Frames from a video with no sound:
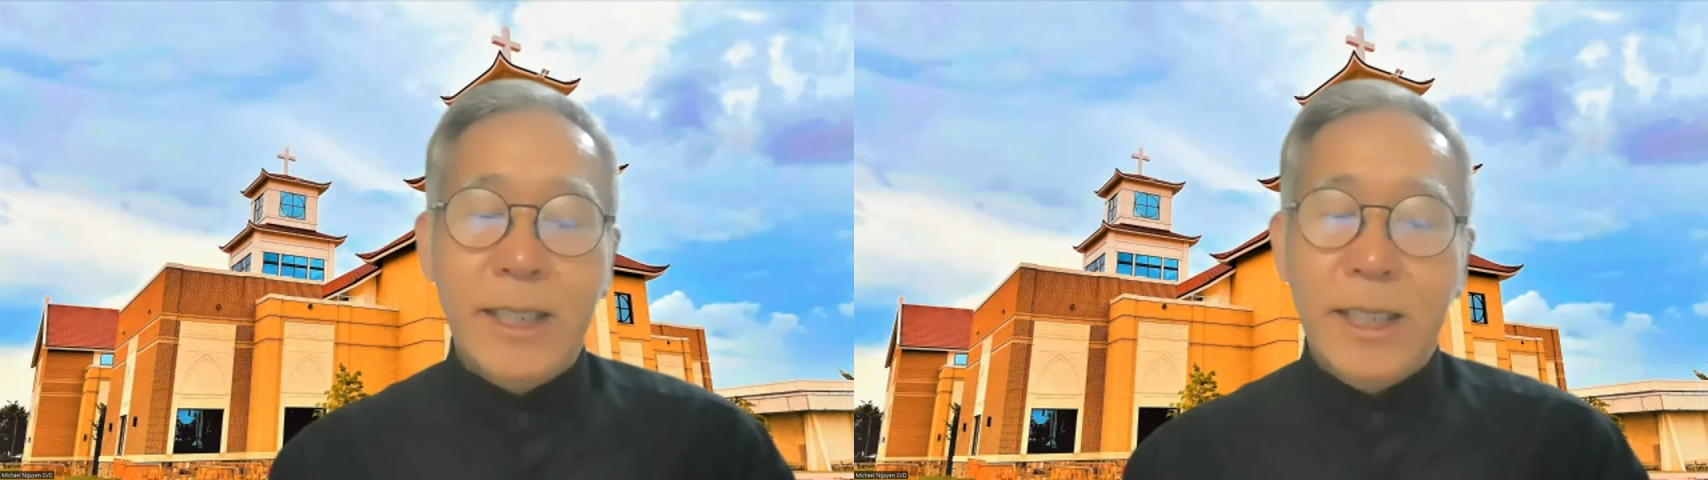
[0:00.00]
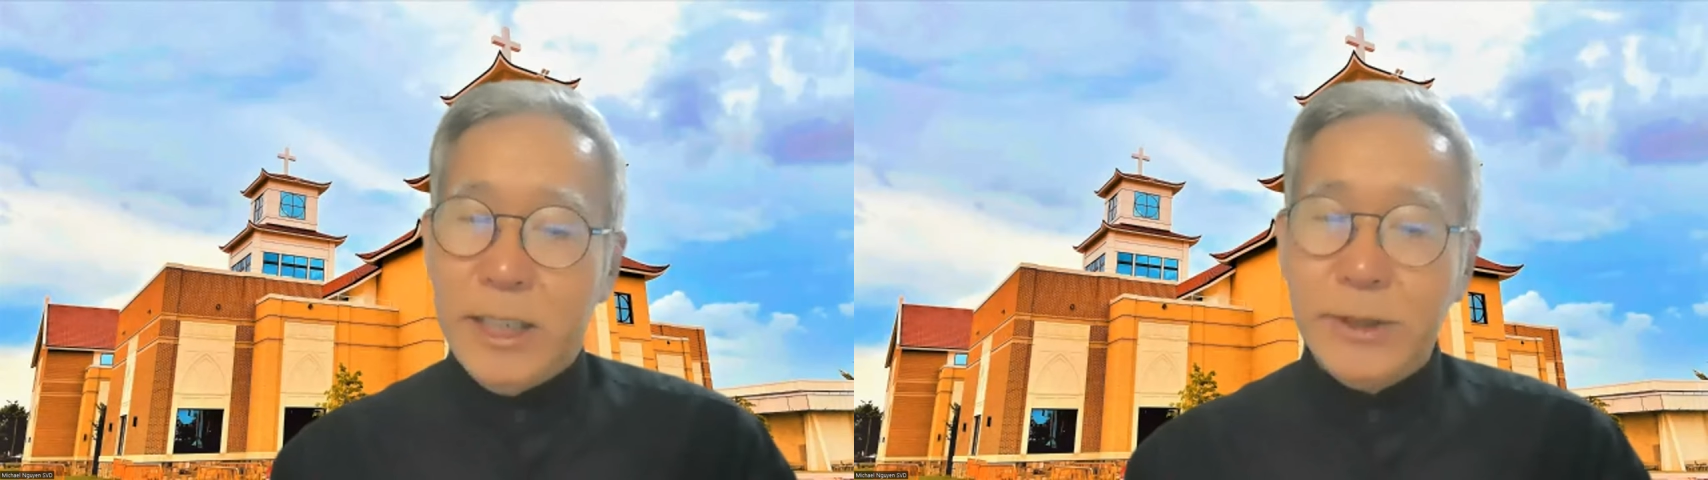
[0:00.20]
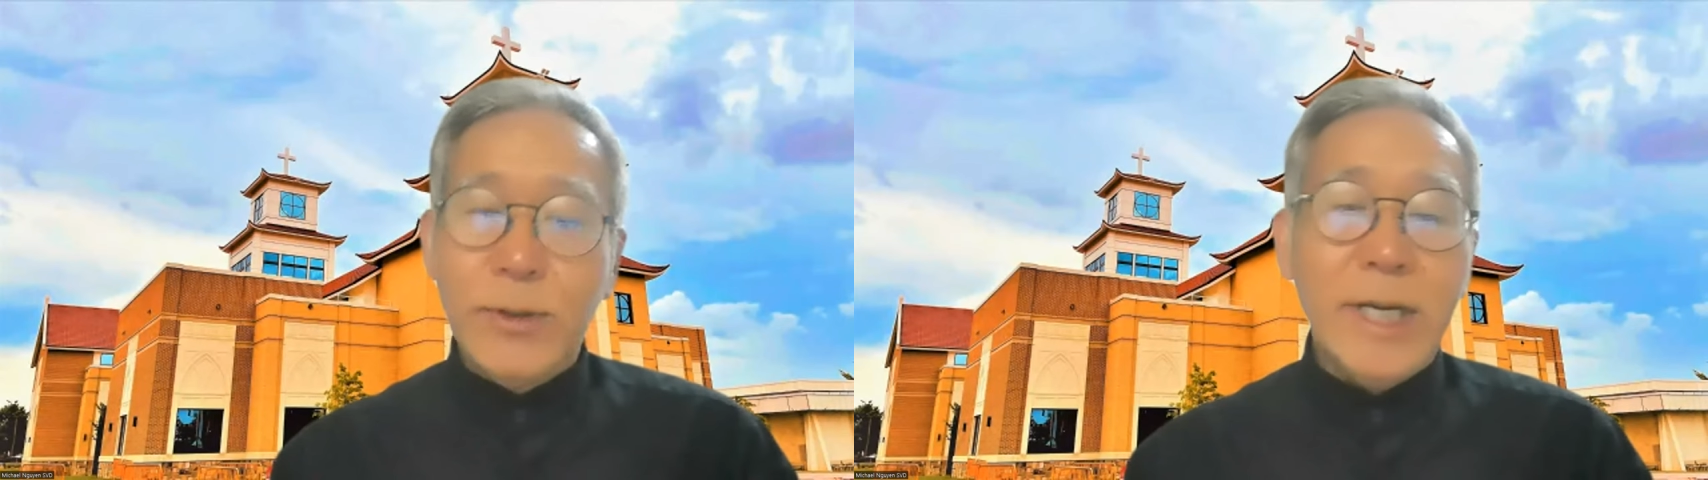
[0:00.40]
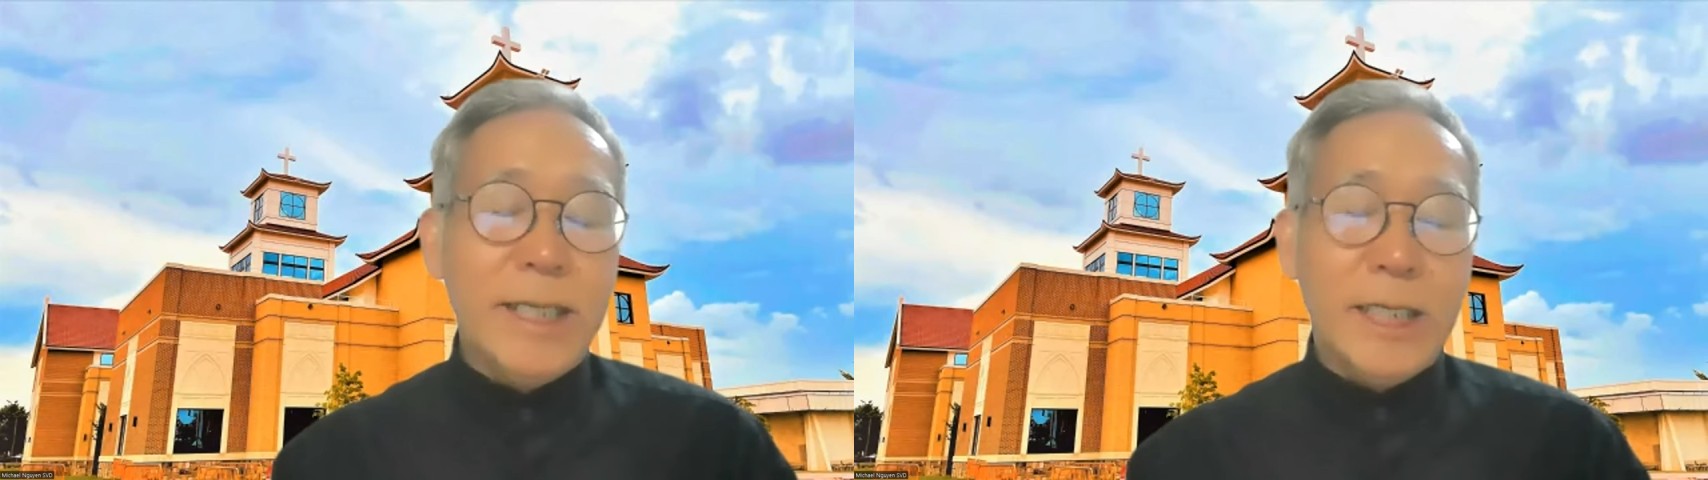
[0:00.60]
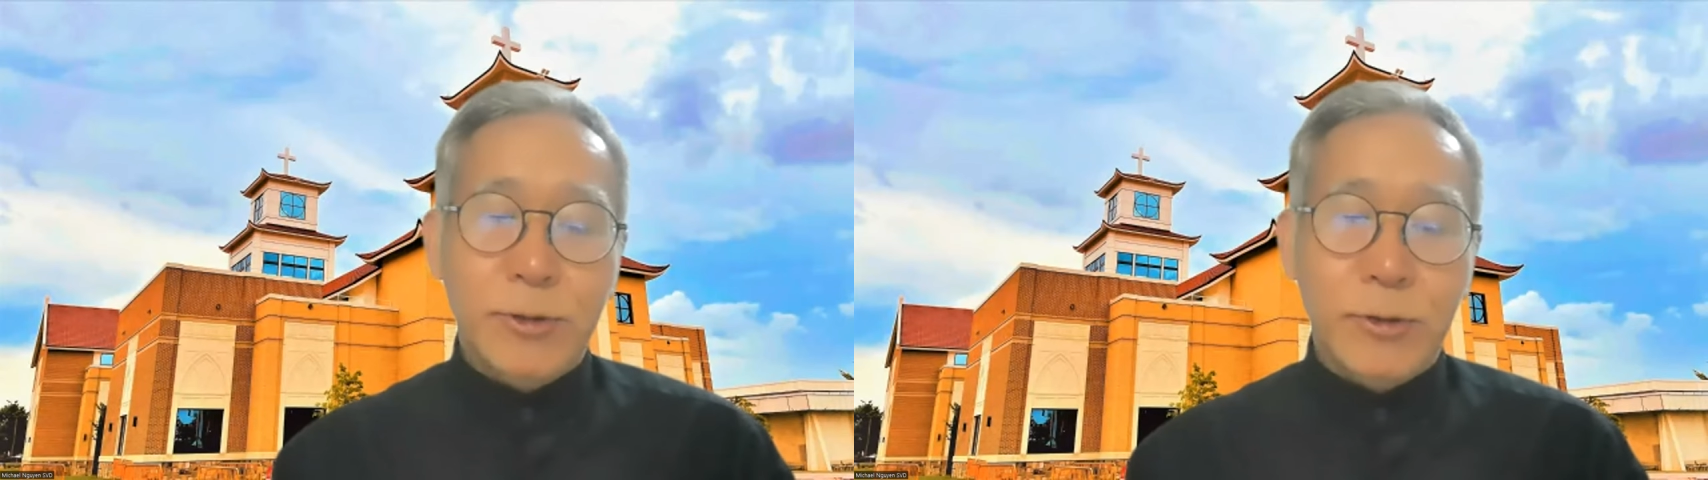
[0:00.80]
it's okay,
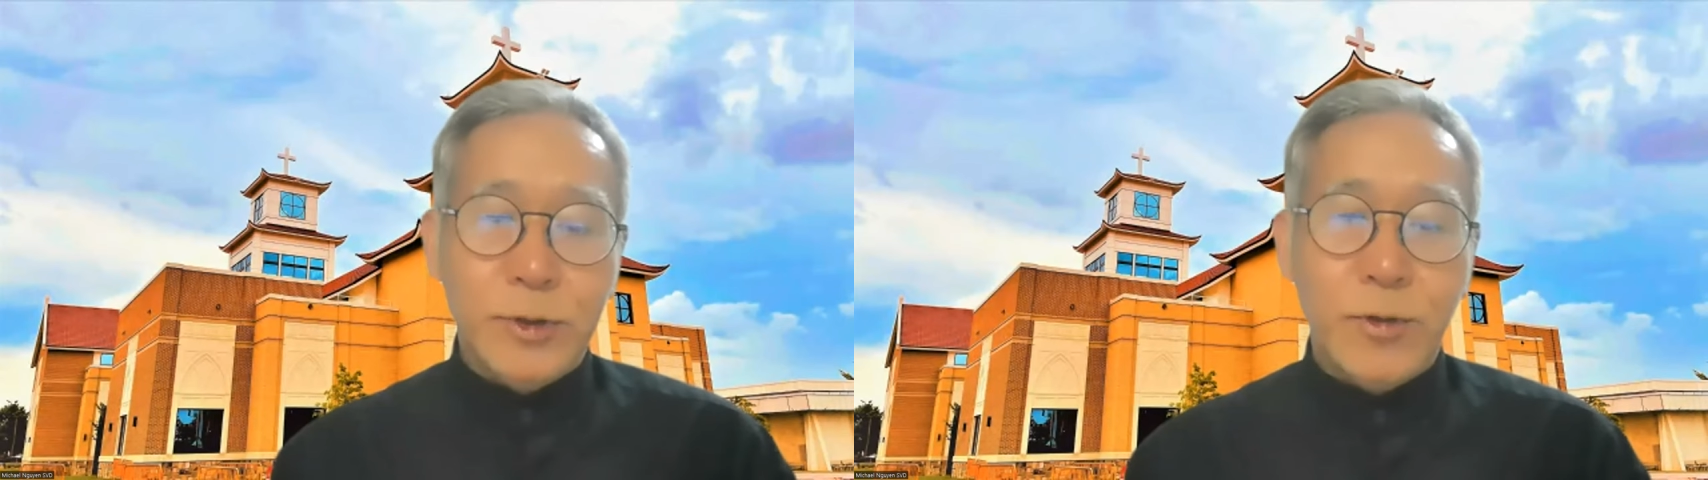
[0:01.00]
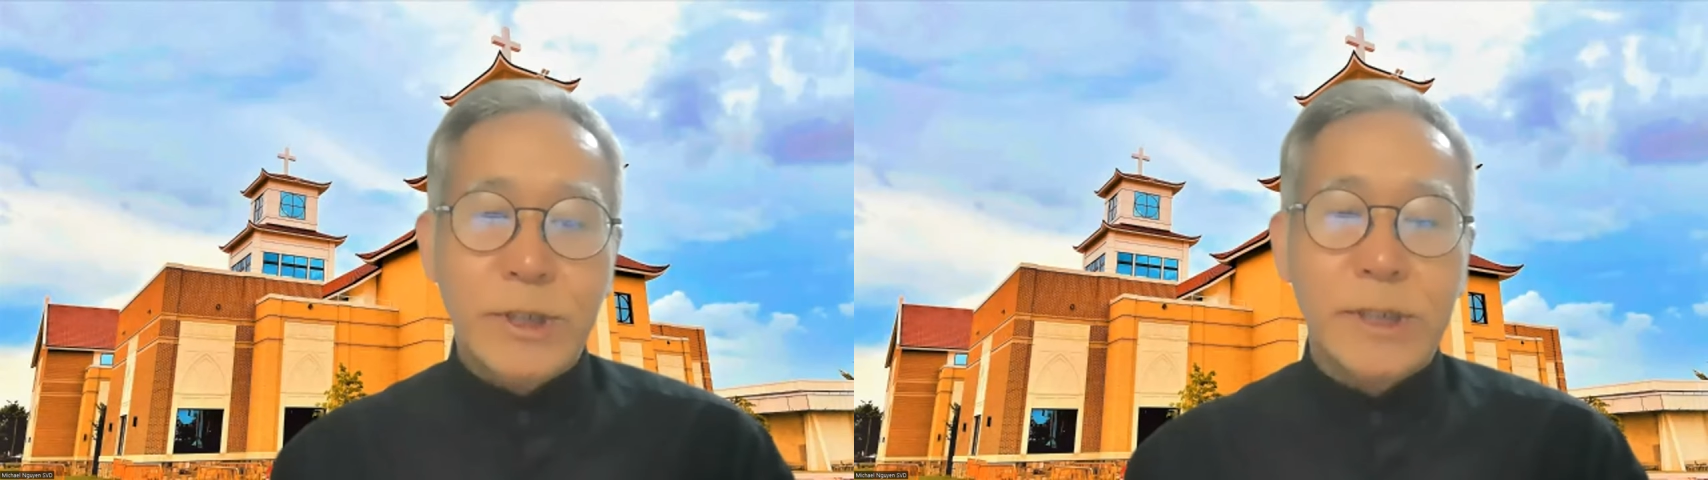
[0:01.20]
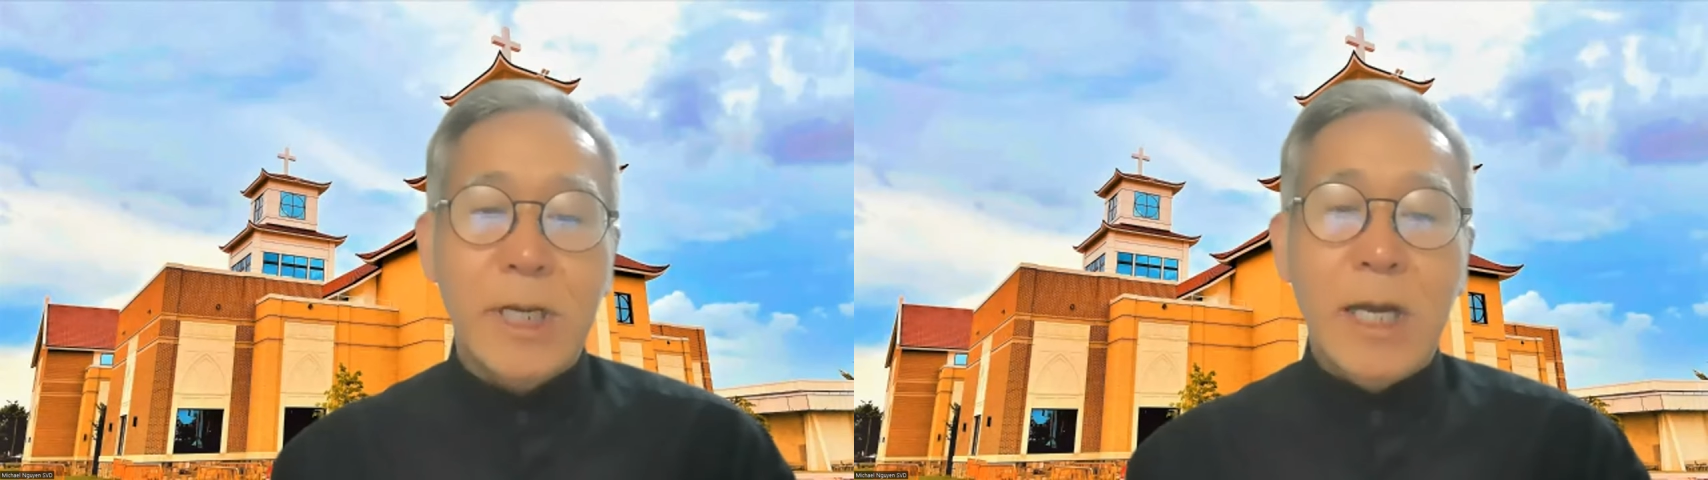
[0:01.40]
that's your choice.